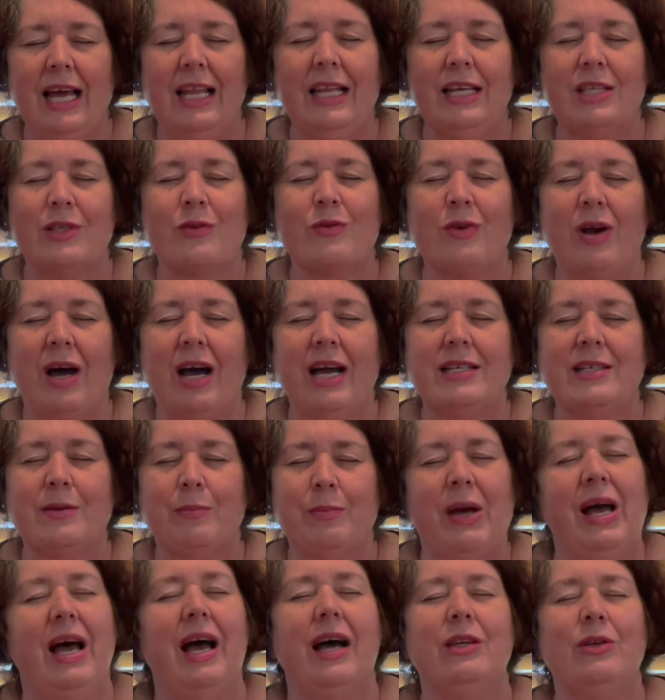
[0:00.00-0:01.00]
let's write
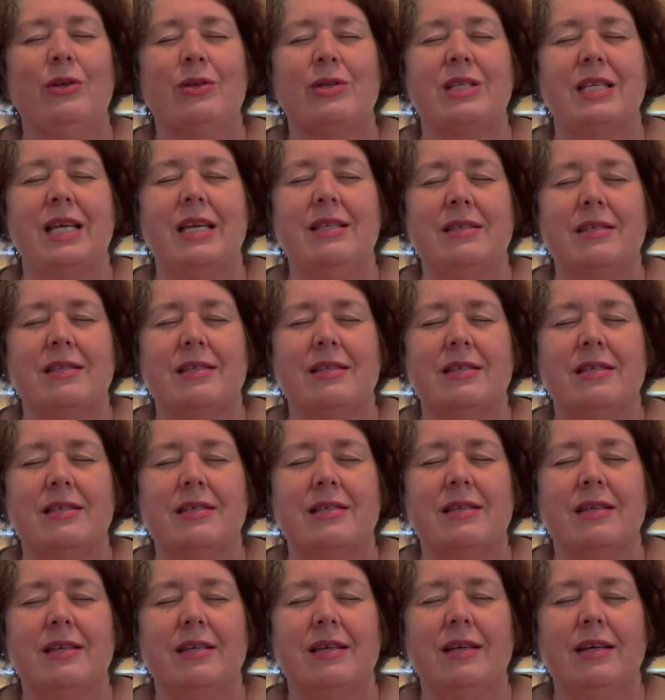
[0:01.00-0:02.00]
about your senses.
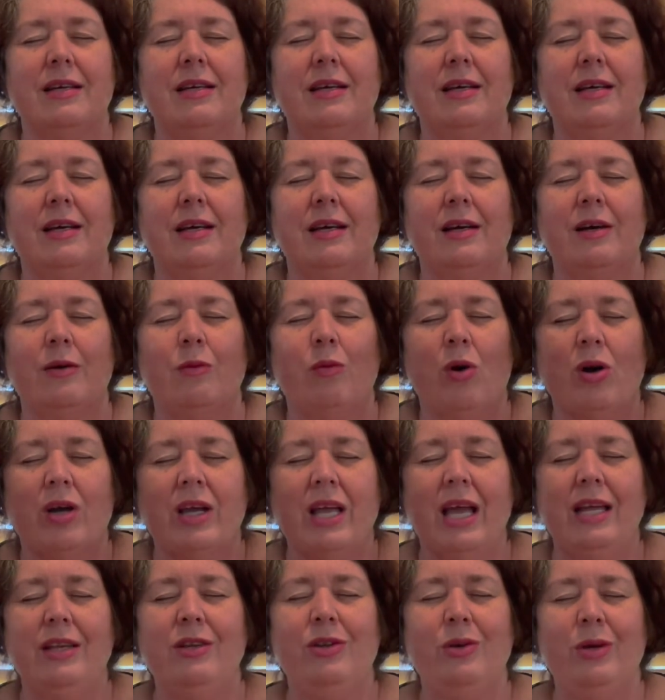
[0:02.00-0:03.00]
What
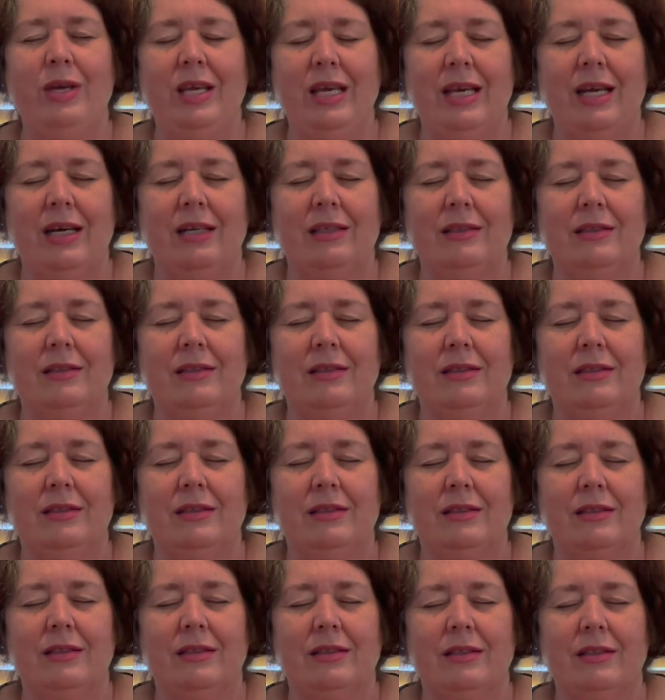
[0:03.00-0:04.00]
can you hear?
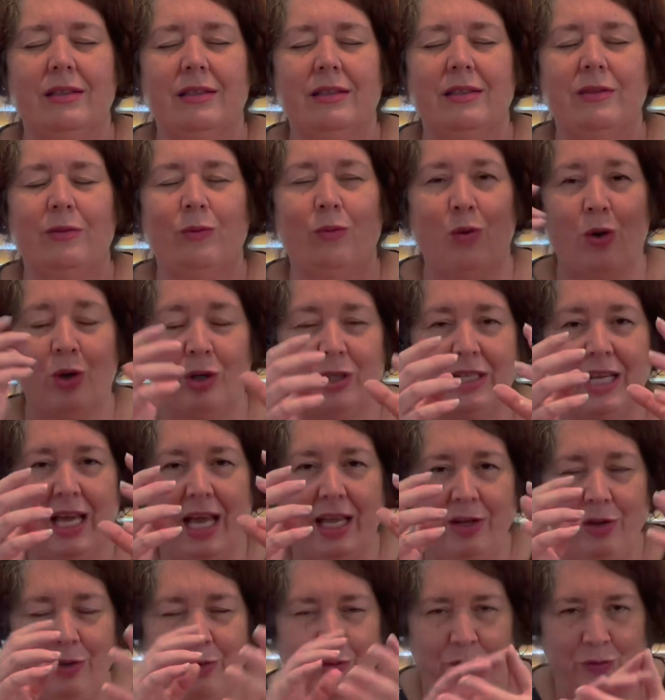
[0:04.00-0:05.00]
What
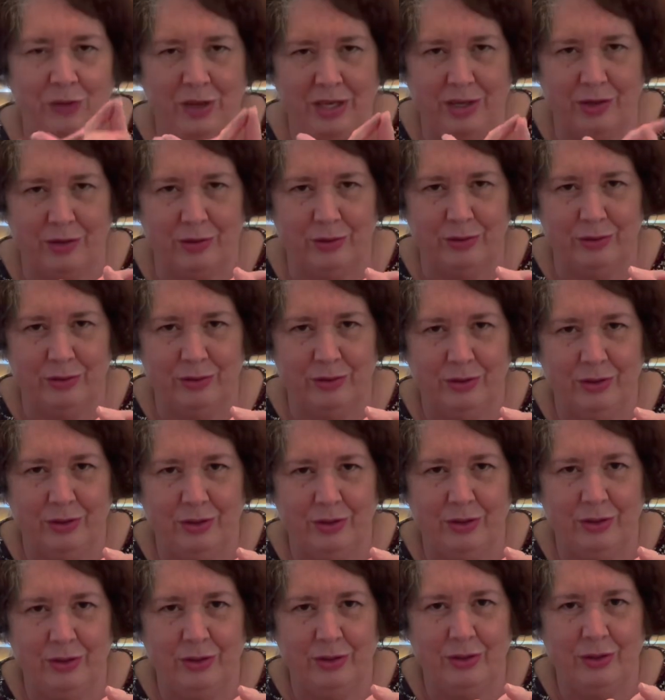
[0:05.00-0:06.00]
can you feel?
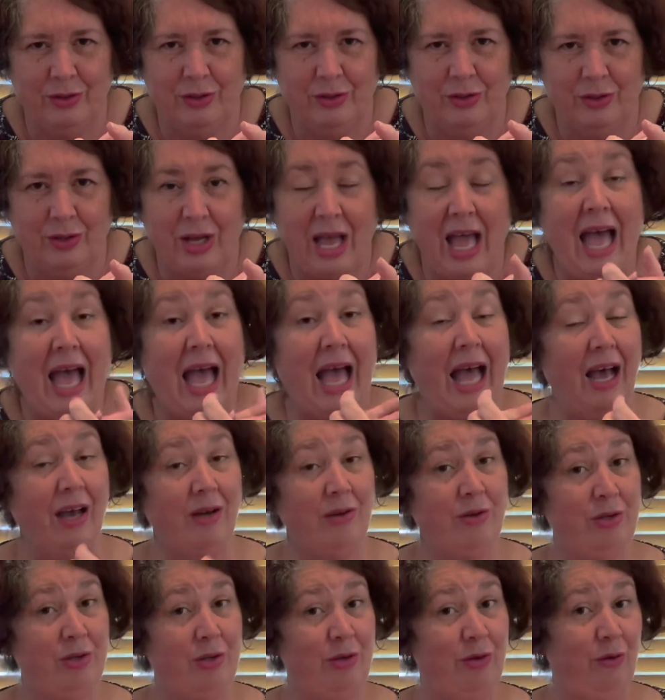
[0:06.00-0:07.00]
How
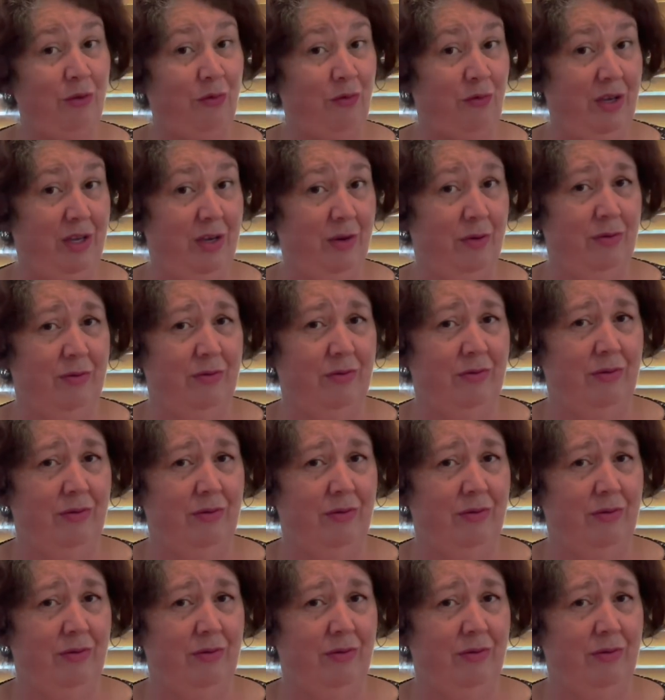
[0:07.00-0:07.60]
do you feel?